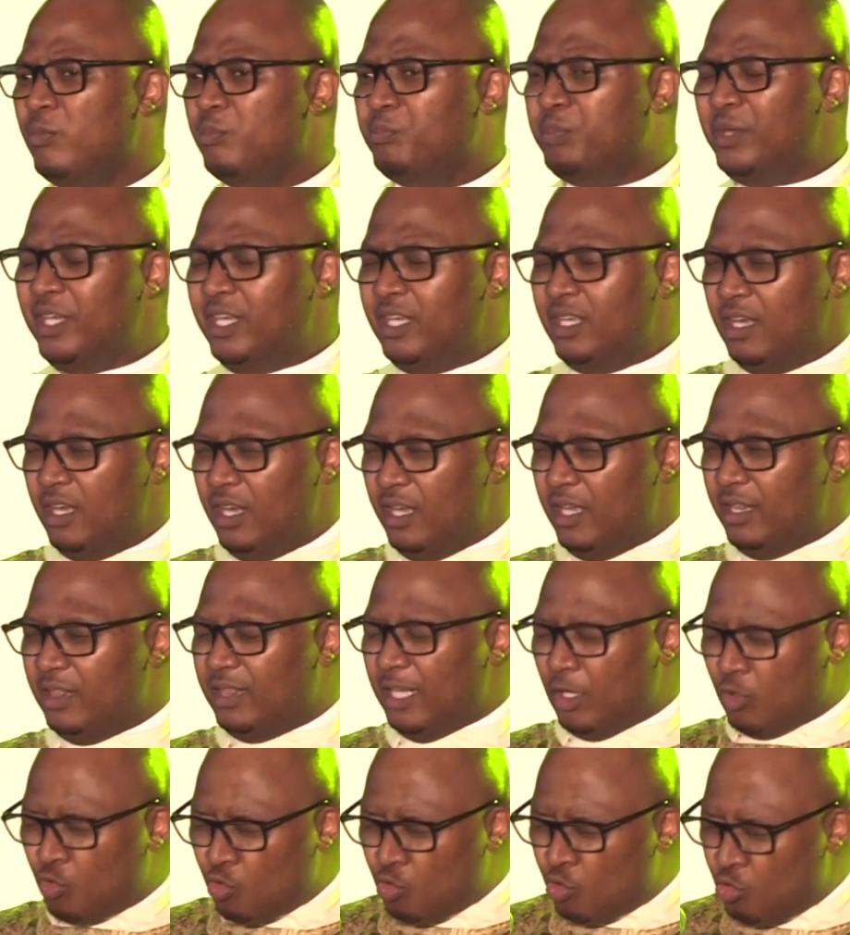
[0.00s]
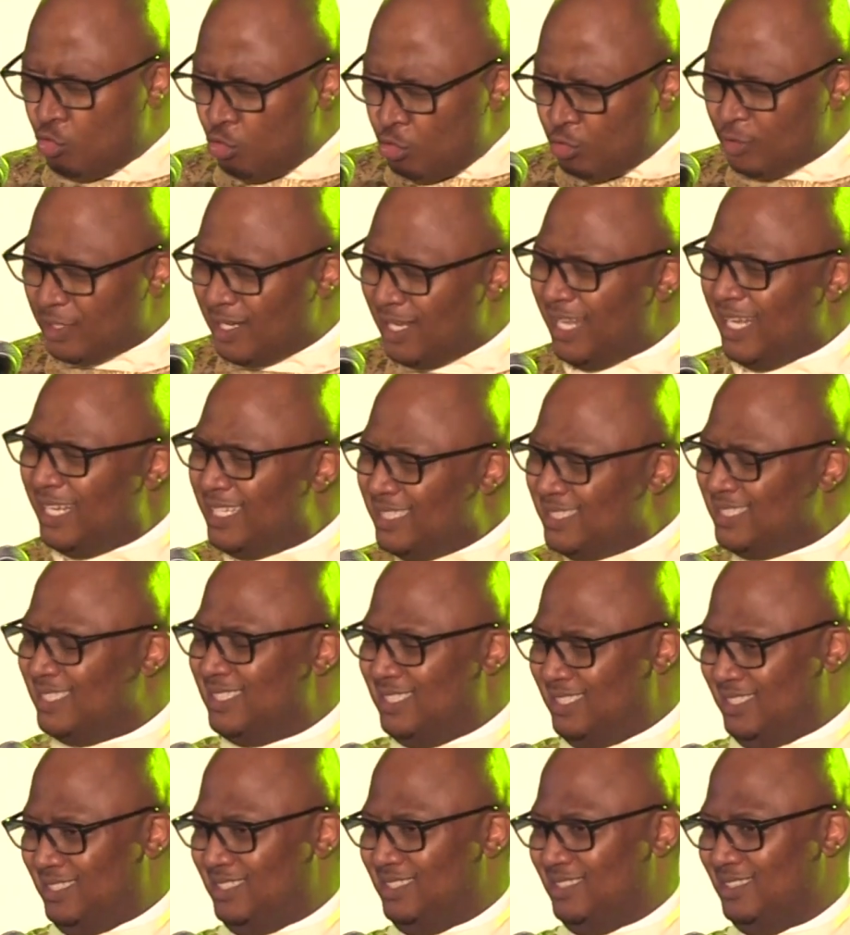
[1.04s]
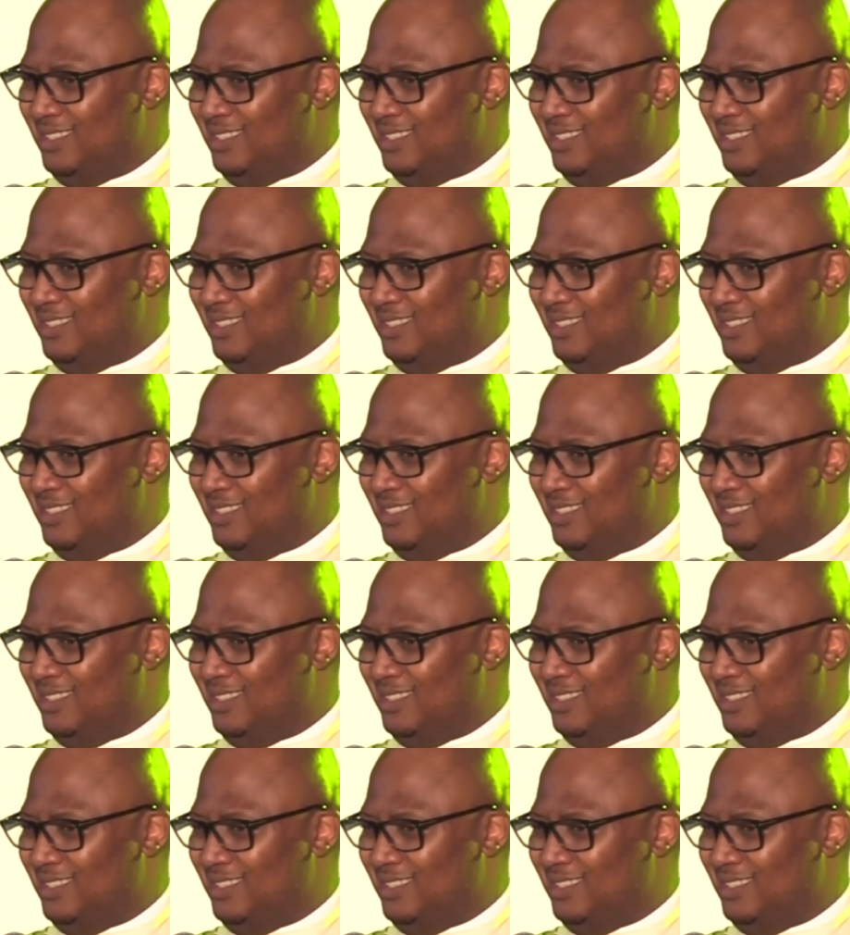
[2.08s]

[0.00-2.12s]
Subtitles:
Be the good lady